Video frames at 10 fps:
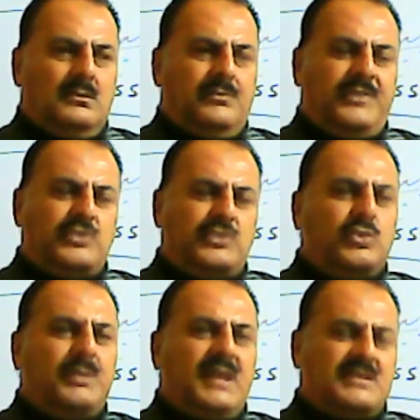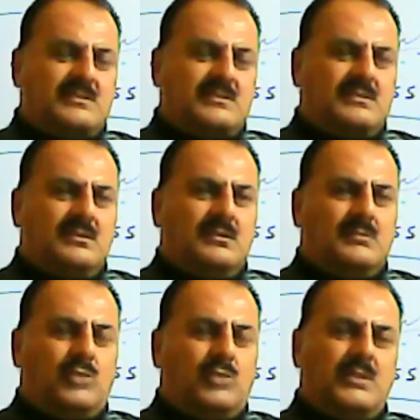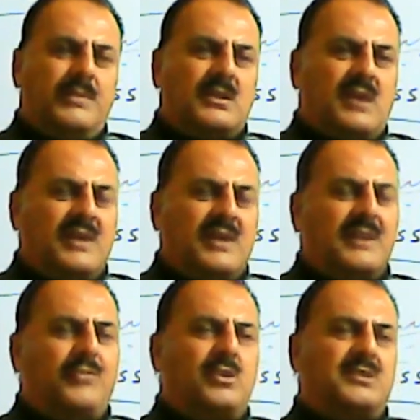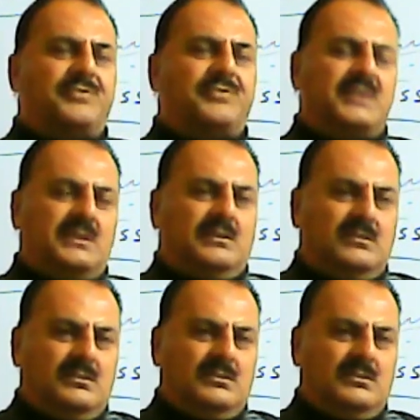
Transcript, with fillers: Fee should be less. Most people can't afford the fee.